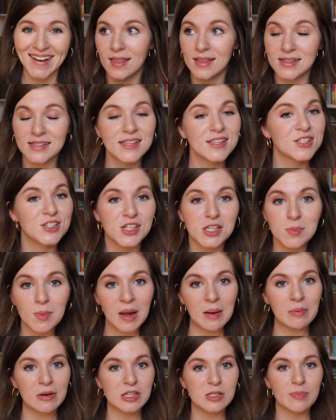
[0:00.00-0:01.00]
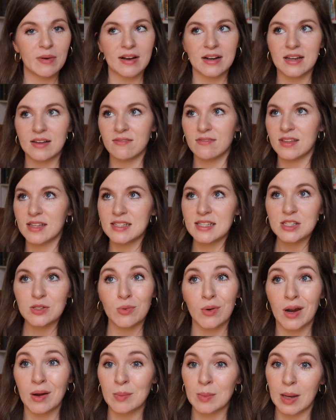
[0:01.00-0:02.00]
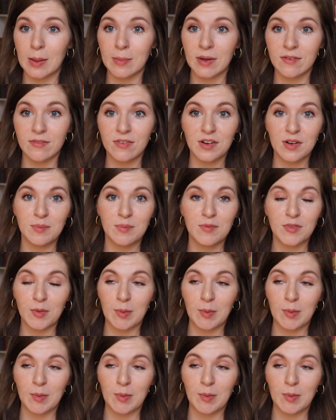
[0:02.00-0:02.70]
This is just my perspective. This is where I'm coming from